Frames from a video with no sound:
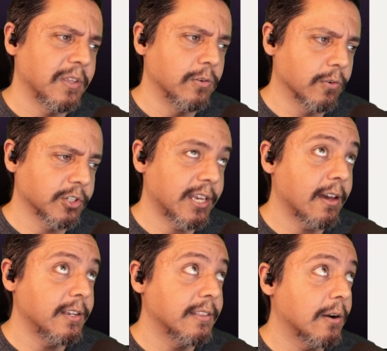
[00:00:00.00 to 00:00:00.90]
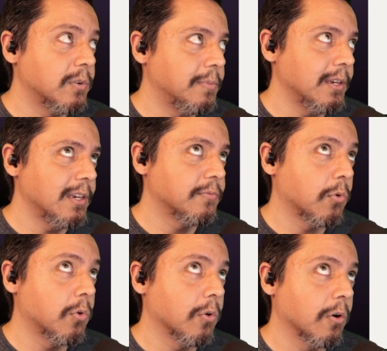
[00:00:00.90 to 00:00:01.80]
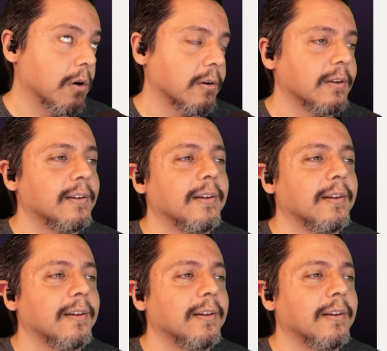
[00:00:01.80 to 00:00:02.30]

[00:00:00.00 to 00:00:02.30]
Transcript: In Orange County, that would be for,